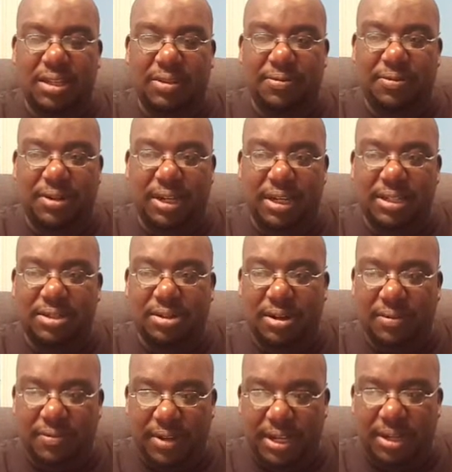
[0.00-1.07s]
for it to
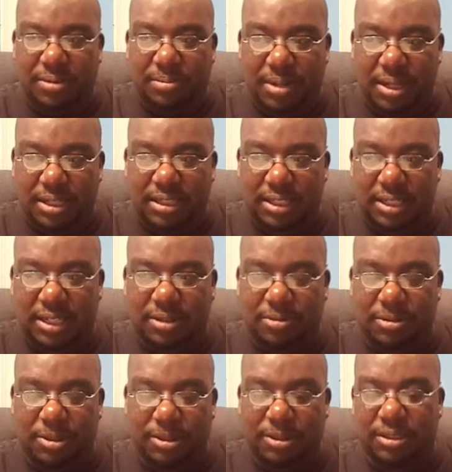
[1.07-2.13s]
avail much. In other
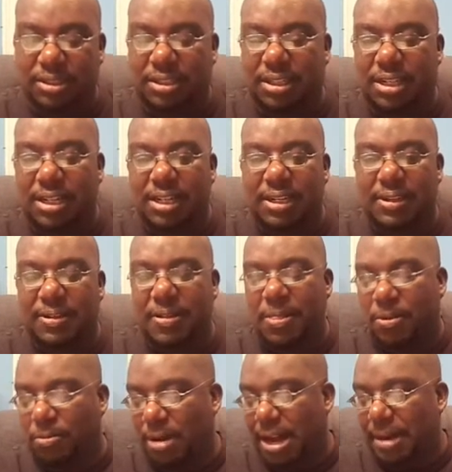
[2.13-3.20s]
words,
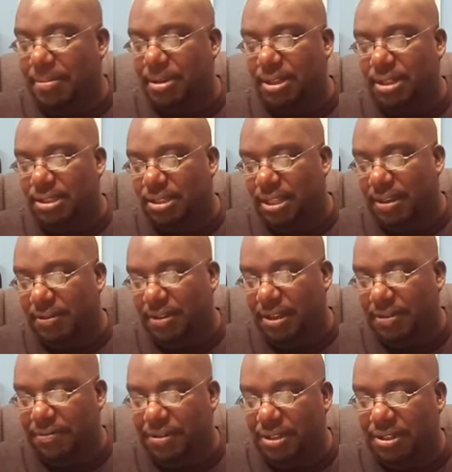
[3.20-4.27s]
why? Because if,
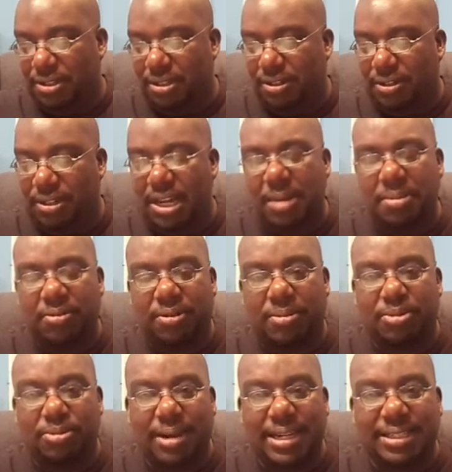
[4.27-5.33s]
if it's coming from
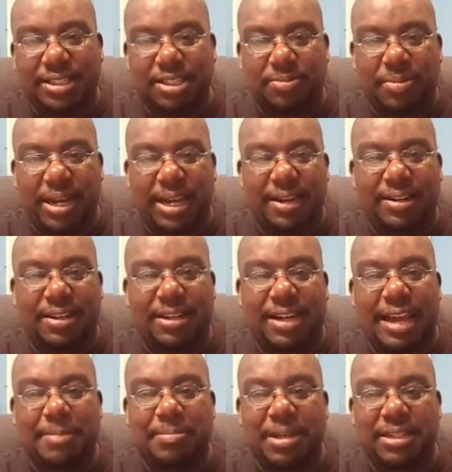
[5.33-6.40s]
a righteous man, then
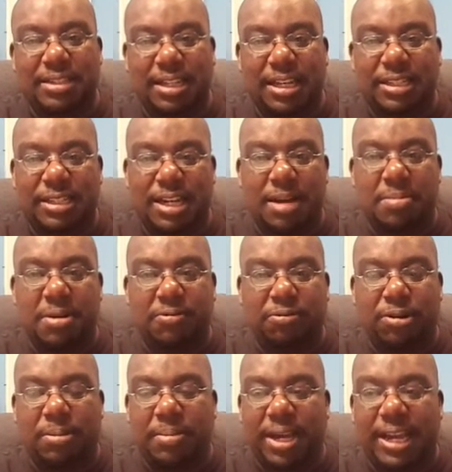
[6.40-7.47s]
that means it's coming
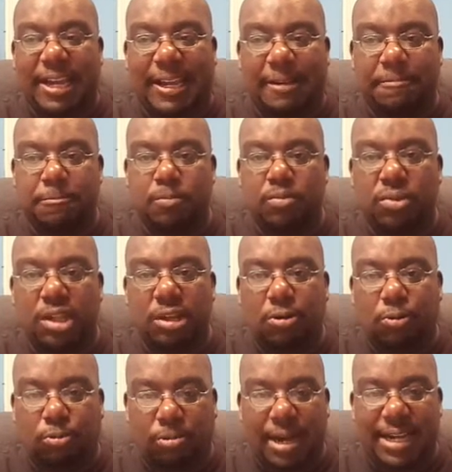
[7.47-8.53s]
from a
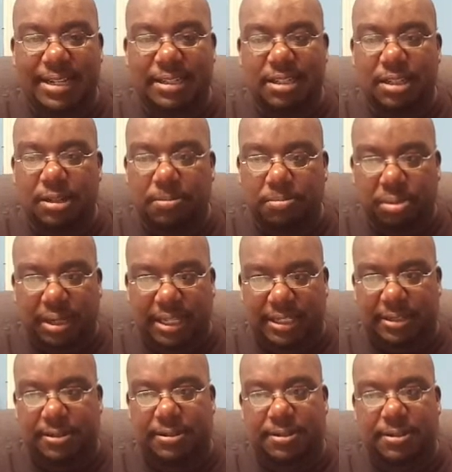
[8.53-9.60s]
right
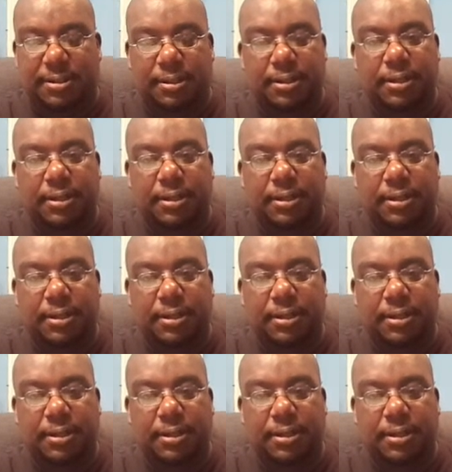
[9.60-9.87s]
place.